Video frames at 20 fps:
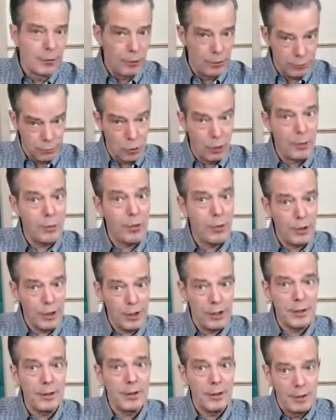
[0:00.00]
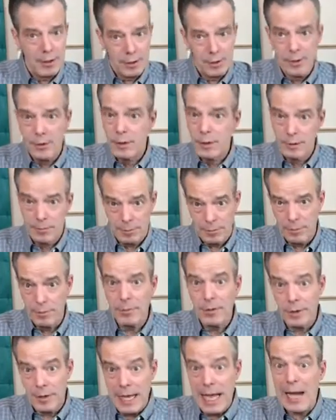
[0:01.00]
before putting
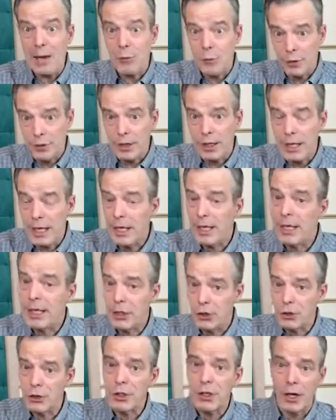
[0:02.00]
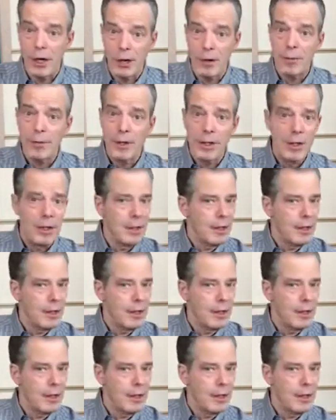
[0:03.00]
that with the kitty in your car.